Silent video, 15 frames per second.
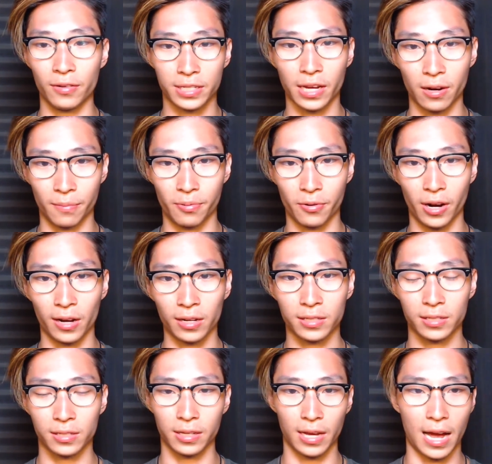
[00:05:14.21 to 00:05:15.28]
this kind of
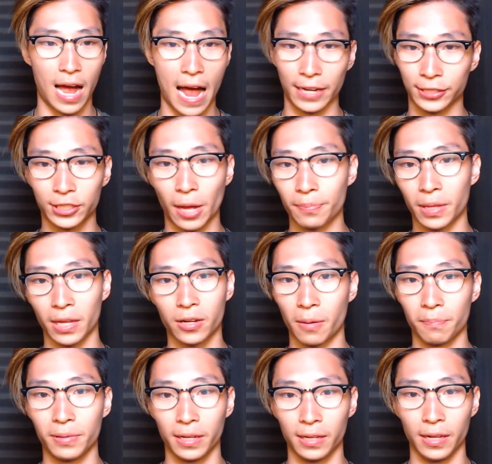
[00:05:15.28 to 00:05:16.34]
products, I stopped it
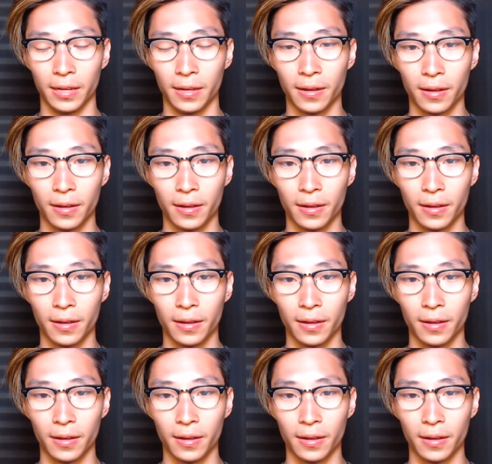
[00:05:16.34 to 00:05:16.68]
completely.